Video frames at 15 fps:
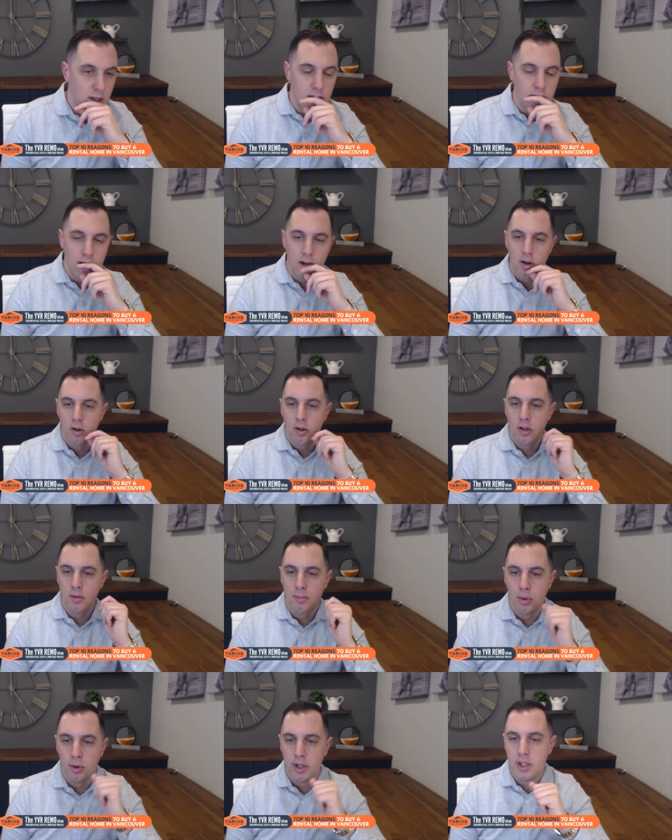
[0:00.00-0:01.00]
Yeah, all
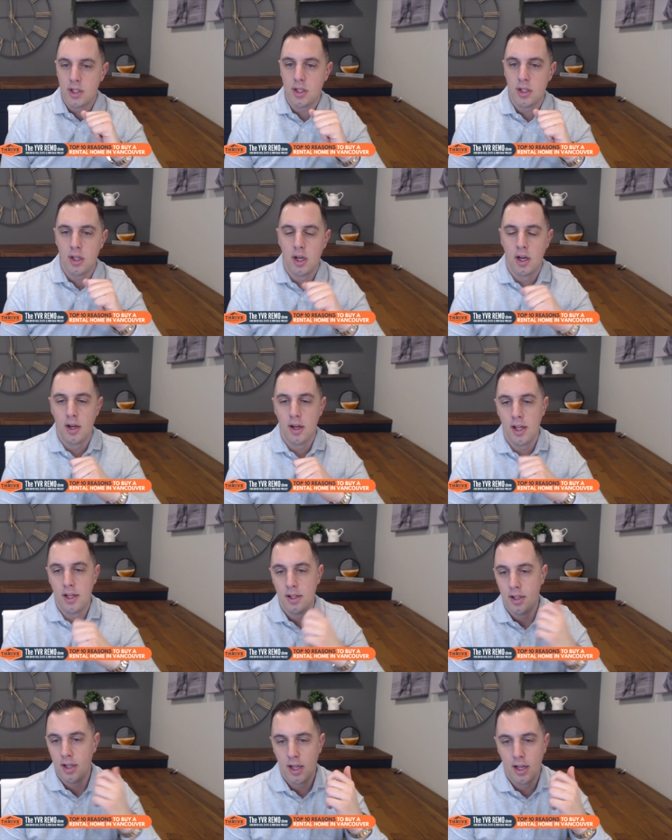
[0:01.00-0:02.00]
good points.
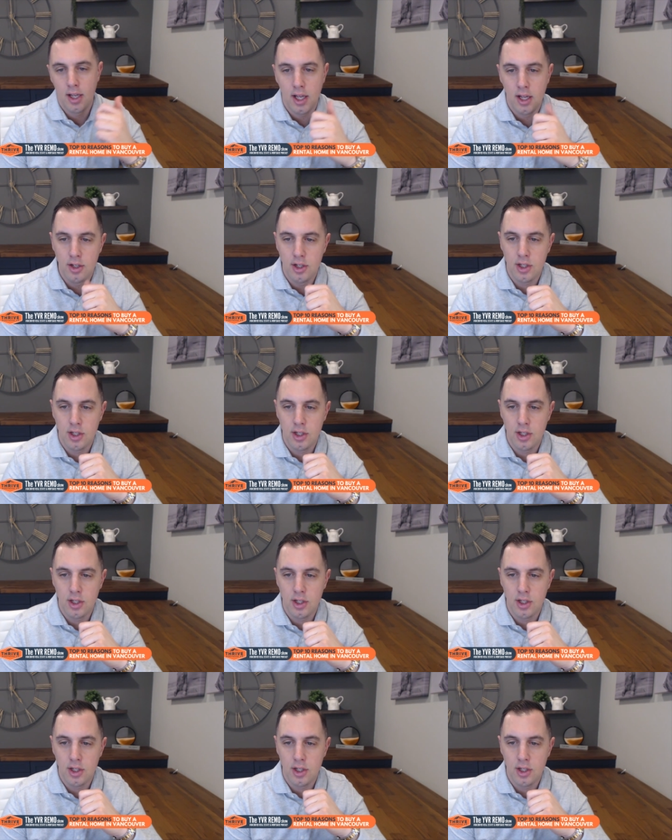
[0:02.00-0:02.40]
And again,